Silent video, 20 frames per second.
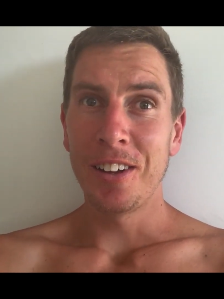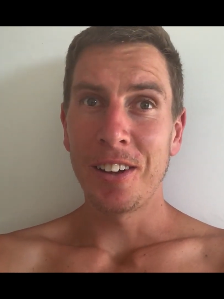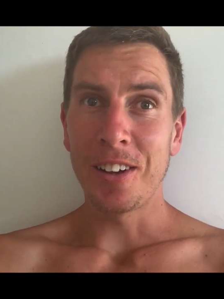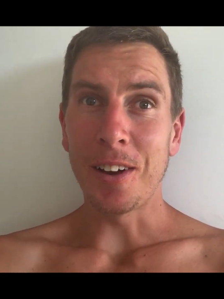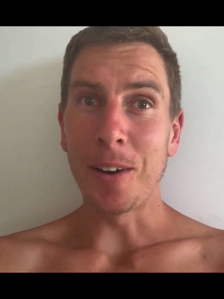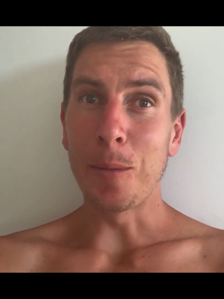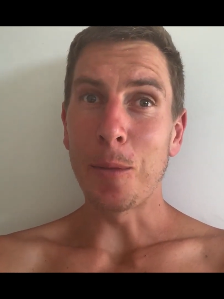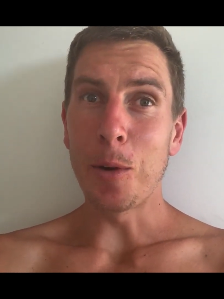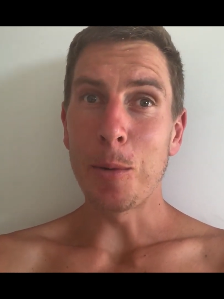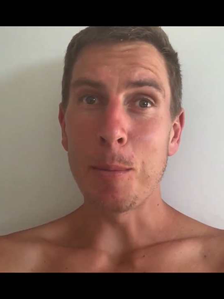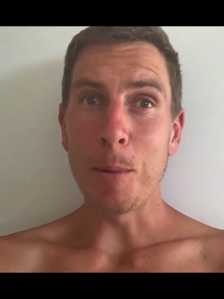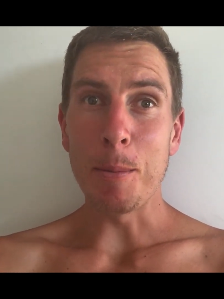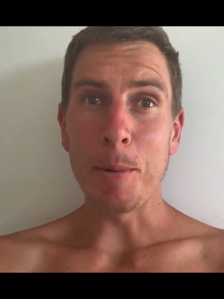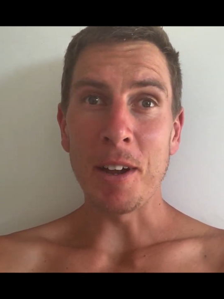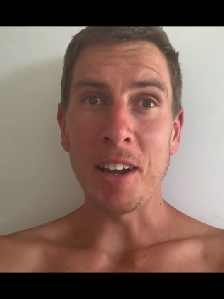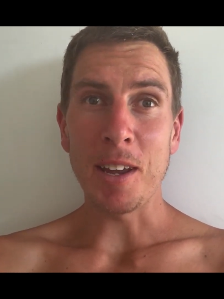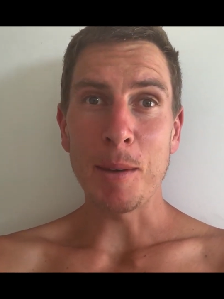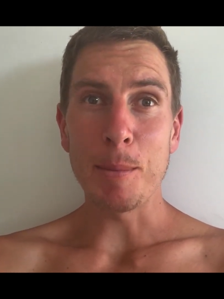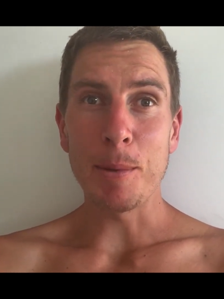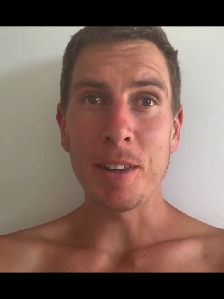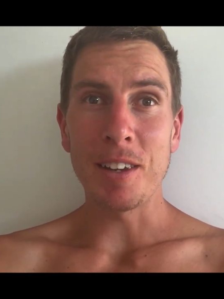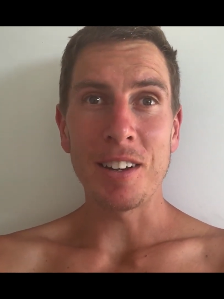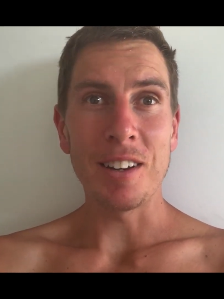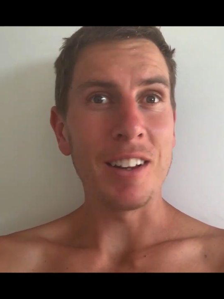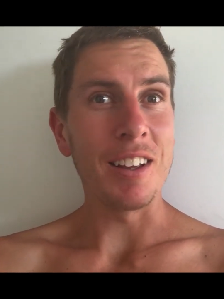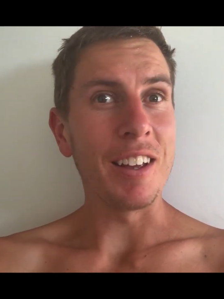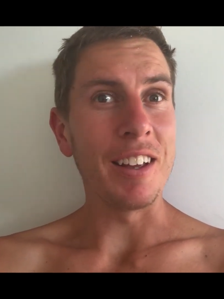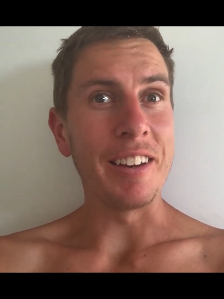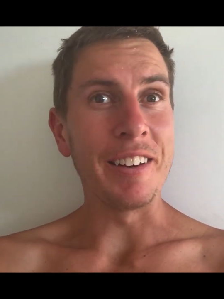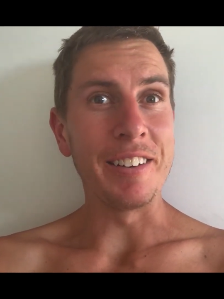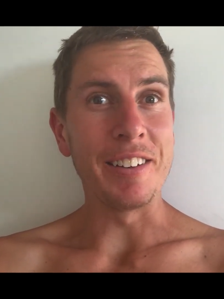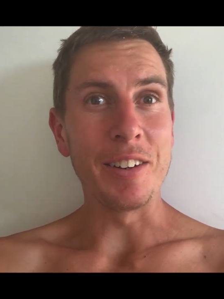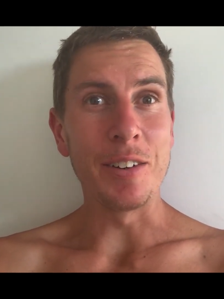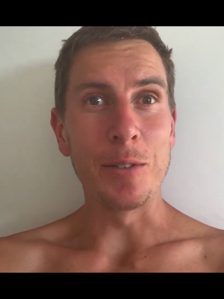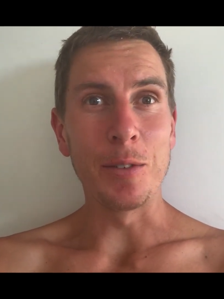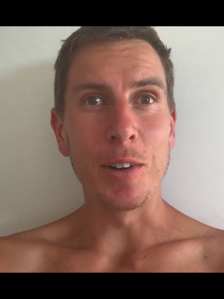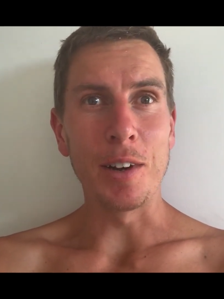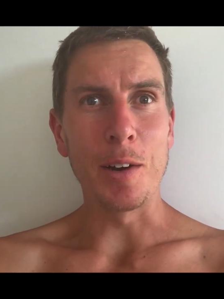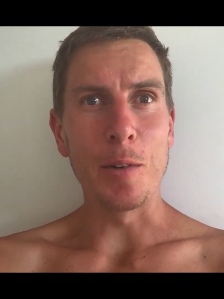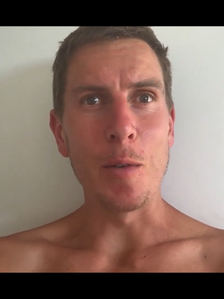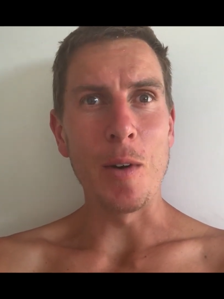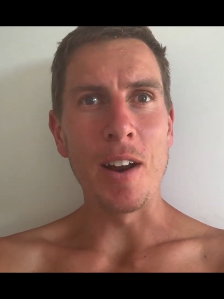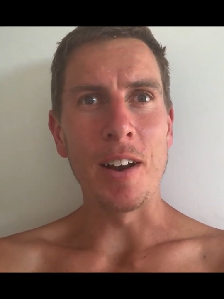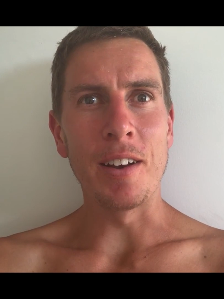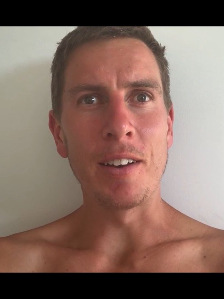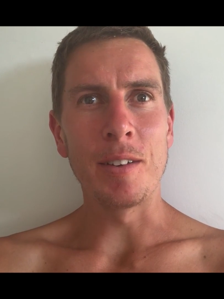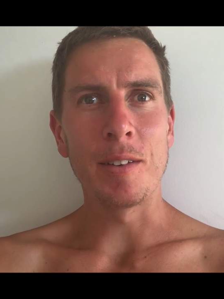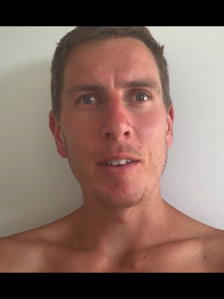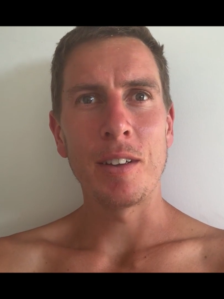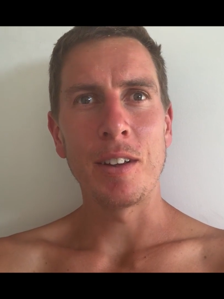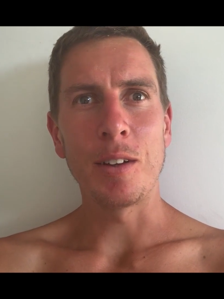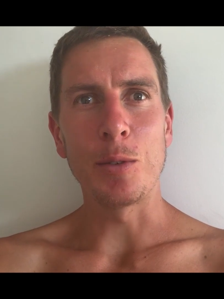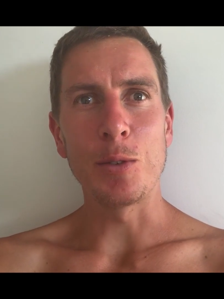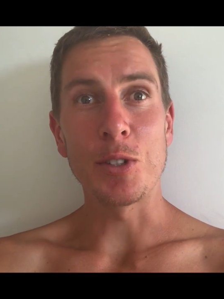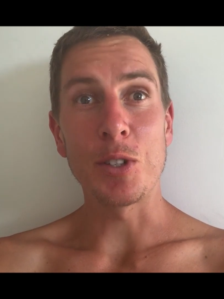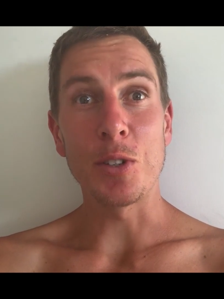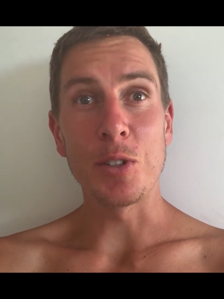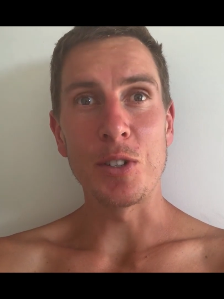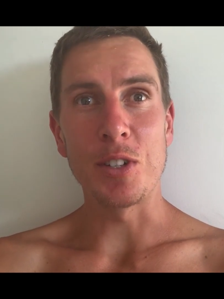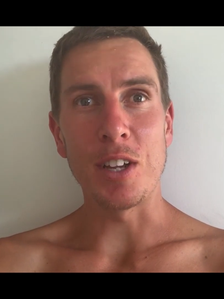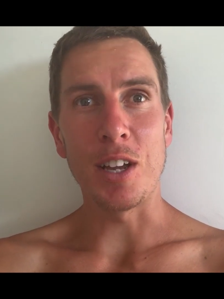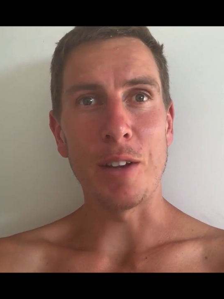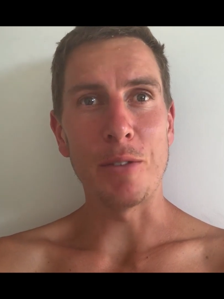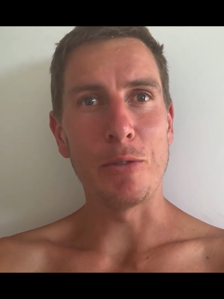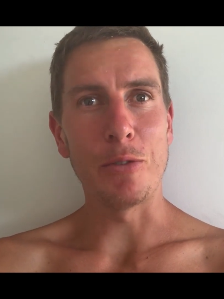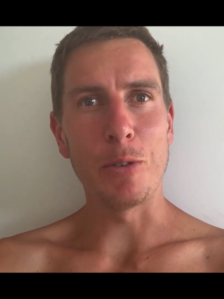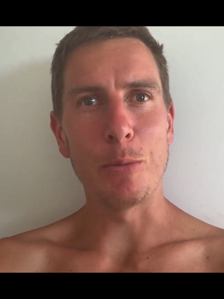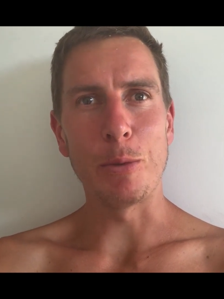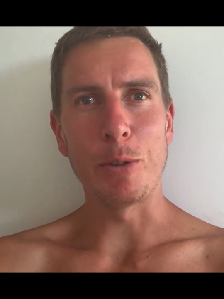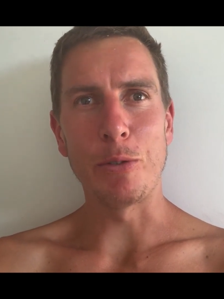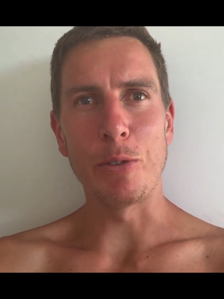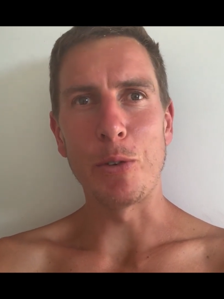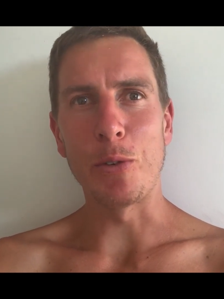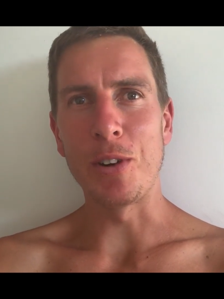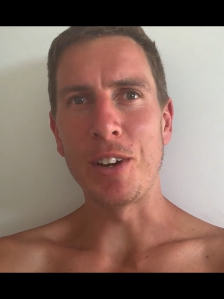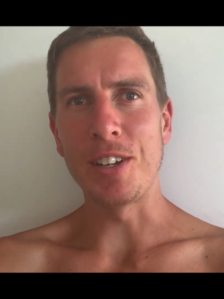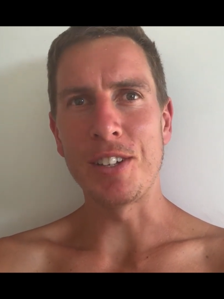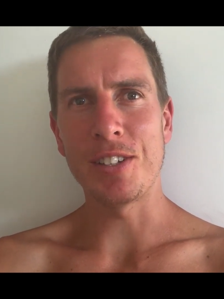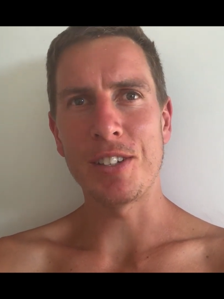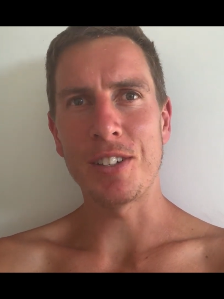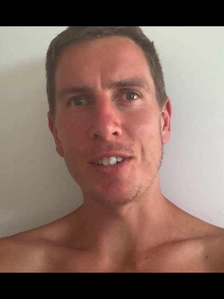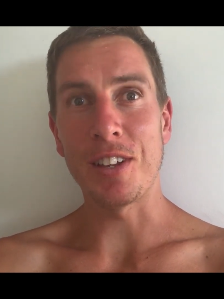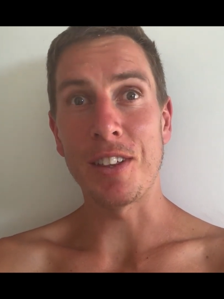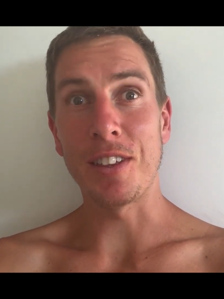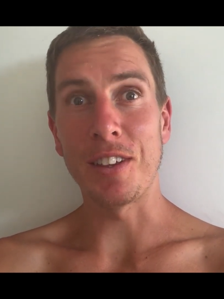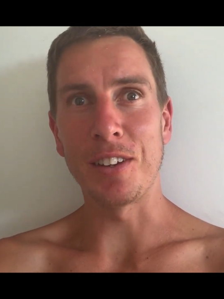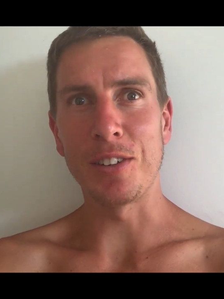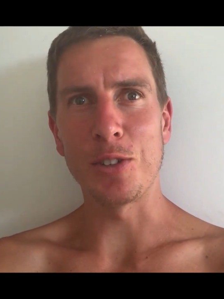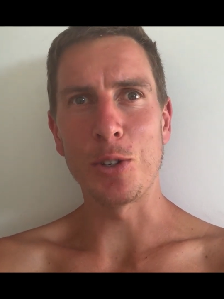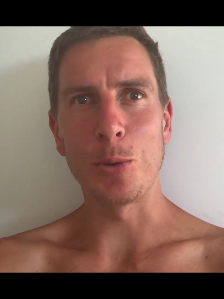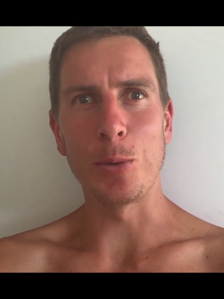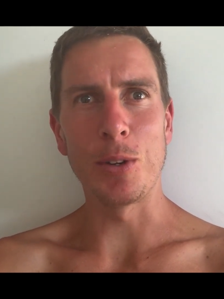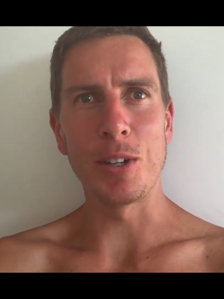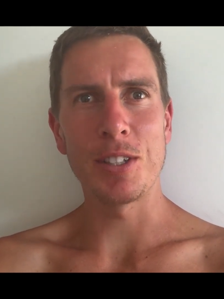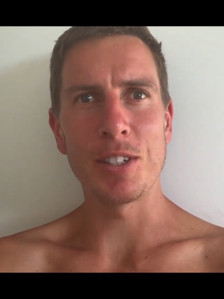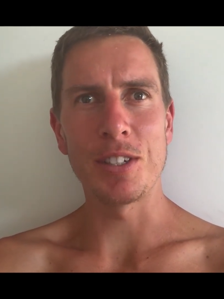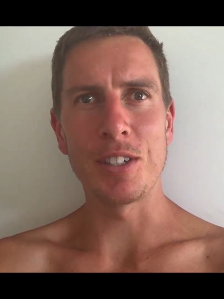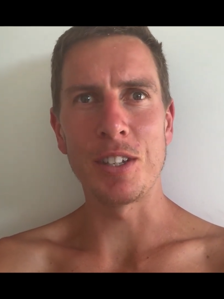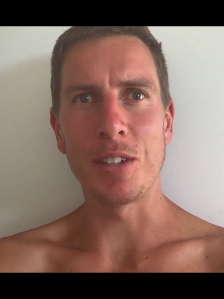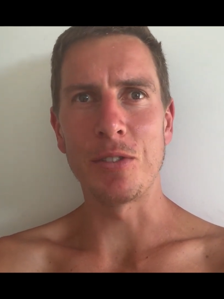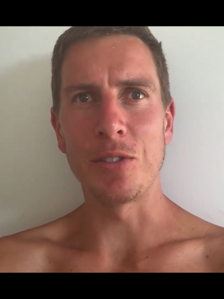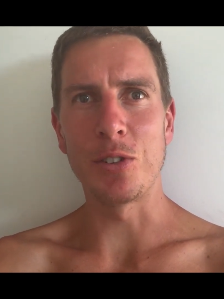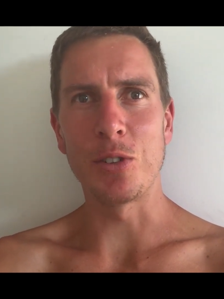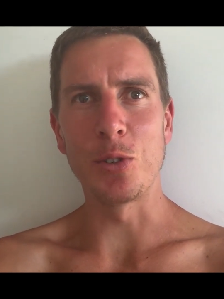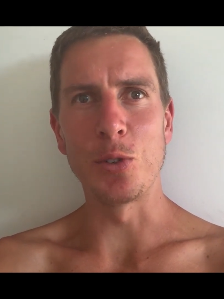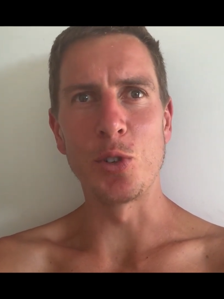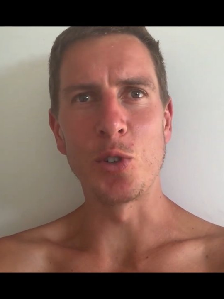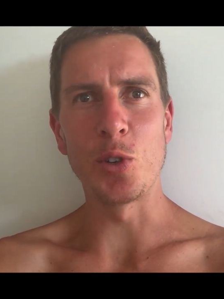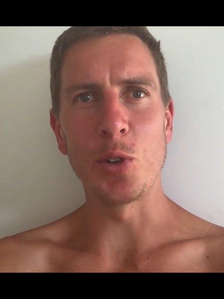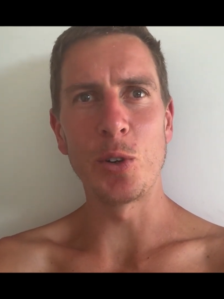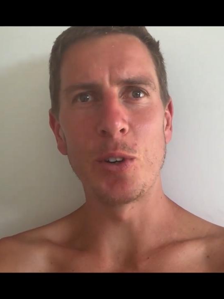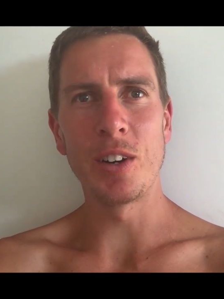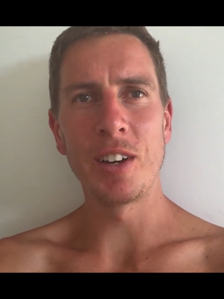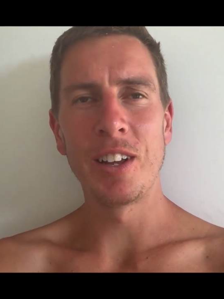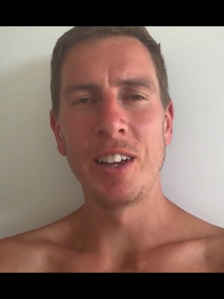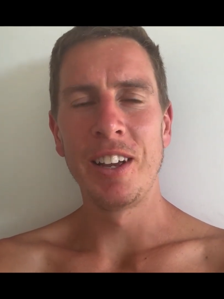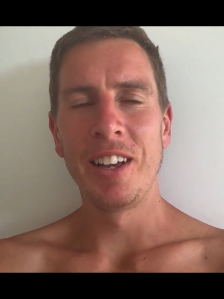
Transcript: I rode my bike a bit and didn't really run. It was good to have a bit of a rest. I think two weeks is even too short.